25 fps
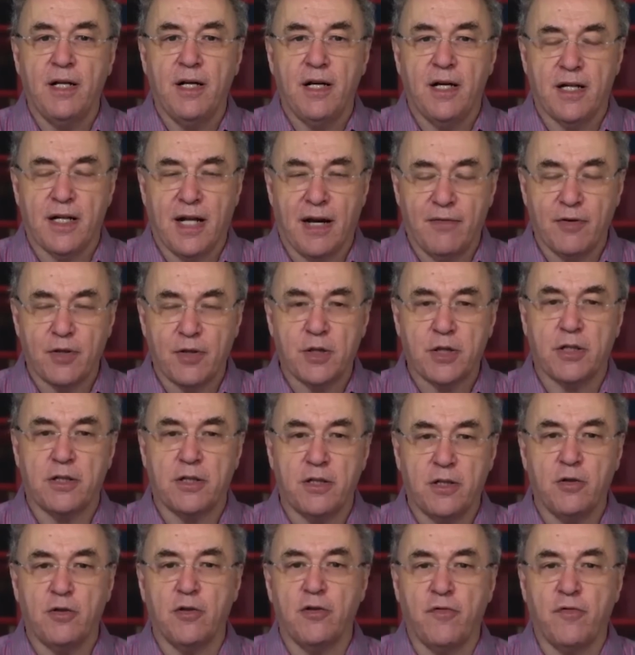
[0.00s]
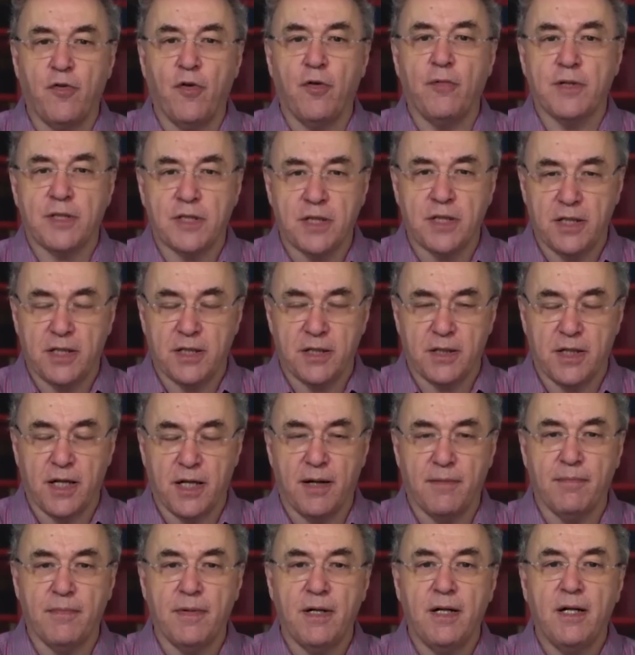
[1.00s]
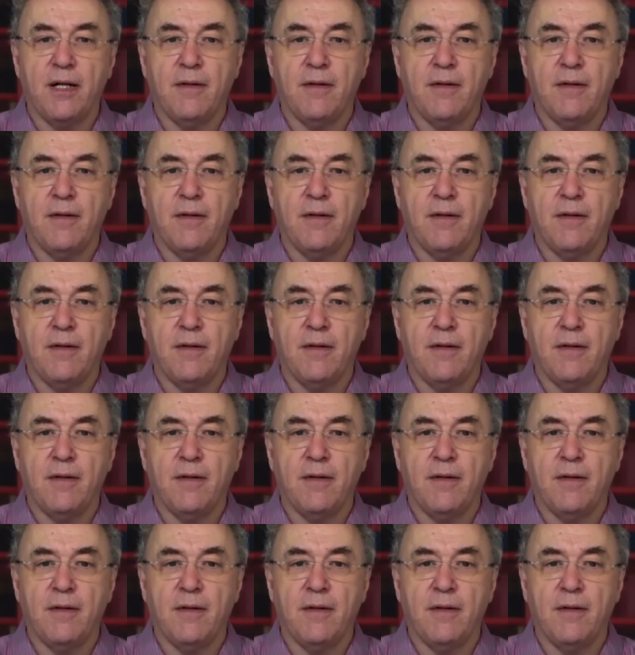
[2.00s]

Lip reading: and have a certain uniformity to them.